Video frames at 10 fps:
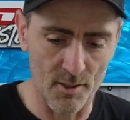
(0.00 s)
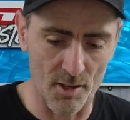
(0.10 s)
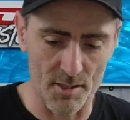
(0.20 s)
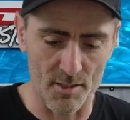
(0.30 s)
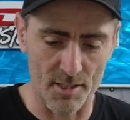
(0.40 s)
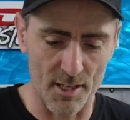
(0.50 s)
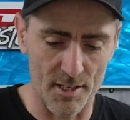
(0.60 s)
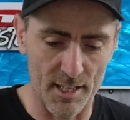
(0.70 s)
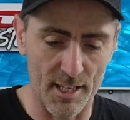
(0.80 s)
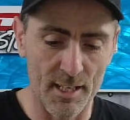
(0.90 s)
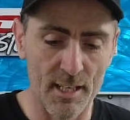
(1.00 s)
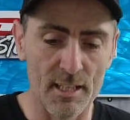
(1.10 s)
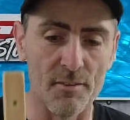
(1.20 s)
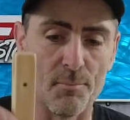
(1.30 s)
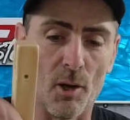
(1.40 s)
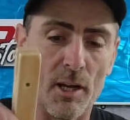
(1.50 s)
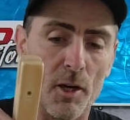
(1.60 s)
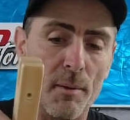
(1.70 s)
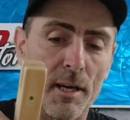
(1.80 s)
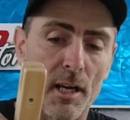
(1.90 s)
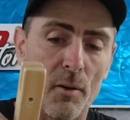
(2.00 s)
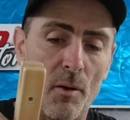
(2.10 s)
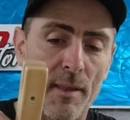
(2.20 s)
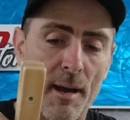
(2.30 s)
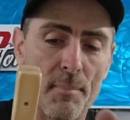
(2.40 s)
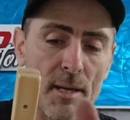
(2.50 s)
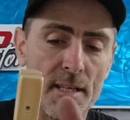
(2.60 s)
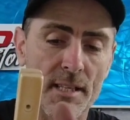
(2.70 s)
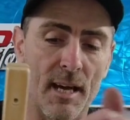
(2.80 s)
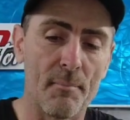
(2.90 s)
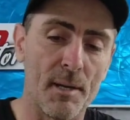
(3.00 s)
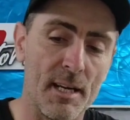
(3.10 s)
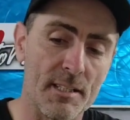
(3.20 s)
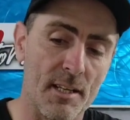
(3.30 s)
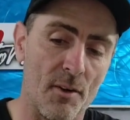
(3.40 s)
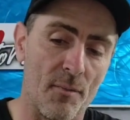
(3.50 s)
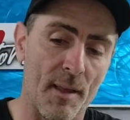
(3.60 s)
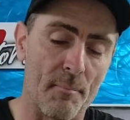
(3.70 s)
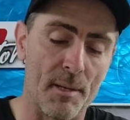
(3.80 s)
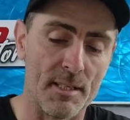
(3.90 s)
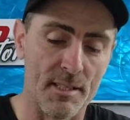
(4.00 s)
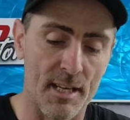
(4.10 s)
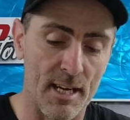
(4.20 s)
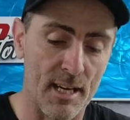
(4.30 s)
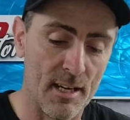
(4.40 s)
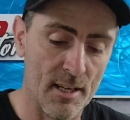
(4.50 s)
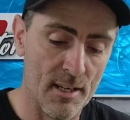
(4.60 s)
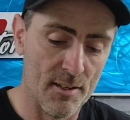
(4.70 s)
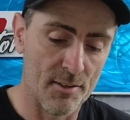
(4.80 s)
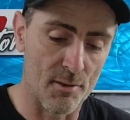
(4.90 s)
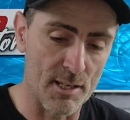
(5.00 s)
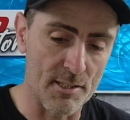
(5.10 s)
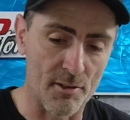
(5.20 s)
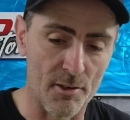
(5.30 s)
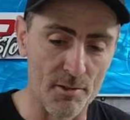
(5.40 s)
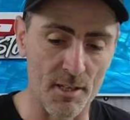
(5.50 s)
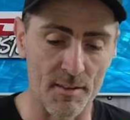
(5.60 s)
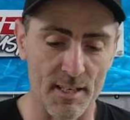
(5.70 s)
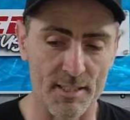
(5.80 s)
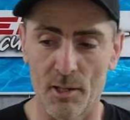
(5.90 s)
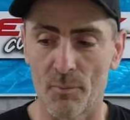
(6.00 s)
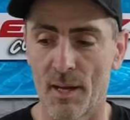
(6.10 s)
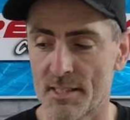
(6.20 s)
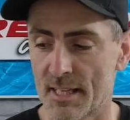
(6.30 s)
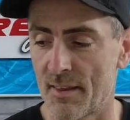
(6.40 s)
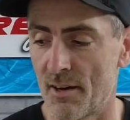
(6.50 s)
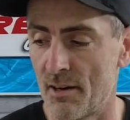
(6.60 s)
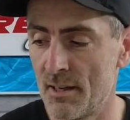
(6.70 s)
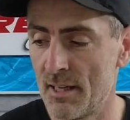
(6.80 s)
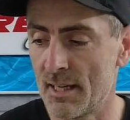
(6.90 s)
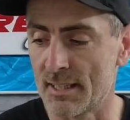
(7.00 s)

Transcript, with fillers: Nice and sturdy. You put a little bit of glue on that piece, that piece, and on that piece there, three screws and that's held that together.